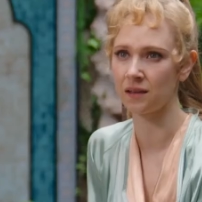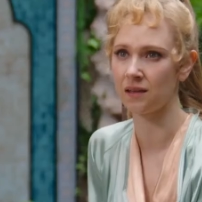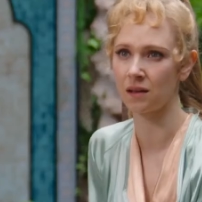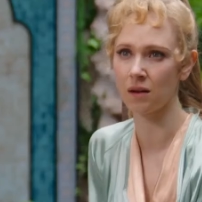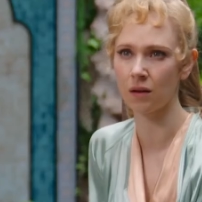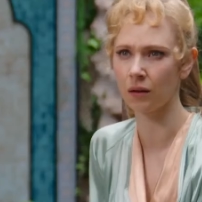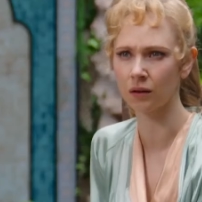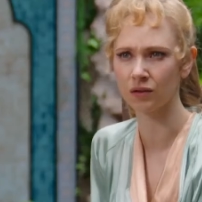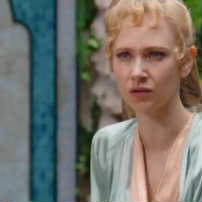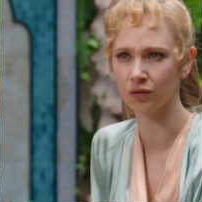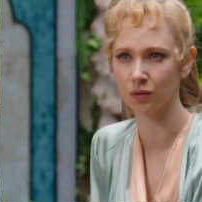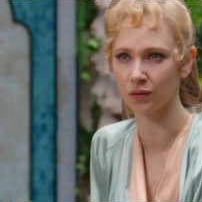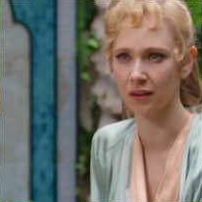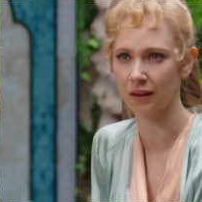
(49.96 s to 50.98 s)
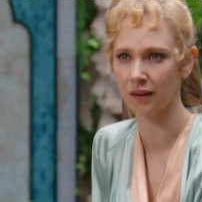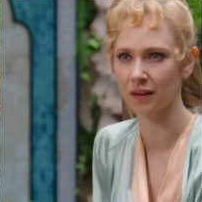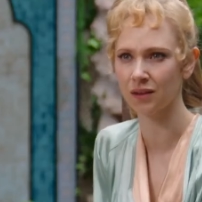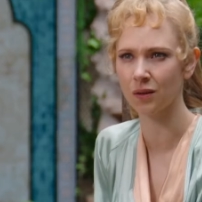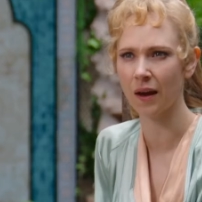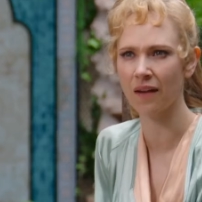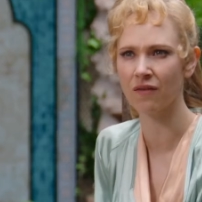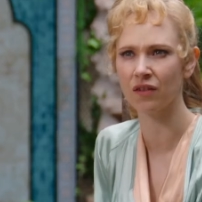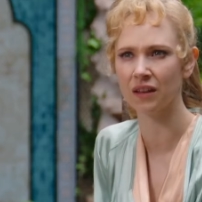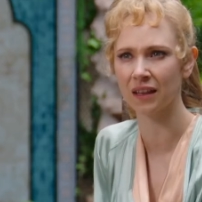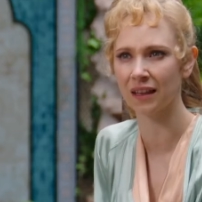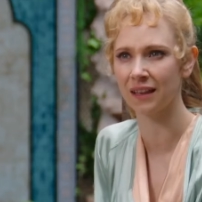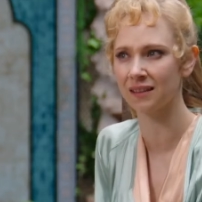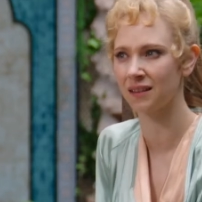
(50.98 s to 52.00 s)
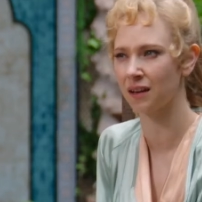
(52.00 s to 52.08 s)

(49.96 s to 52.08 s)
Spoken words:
is so extraordinary, so everything is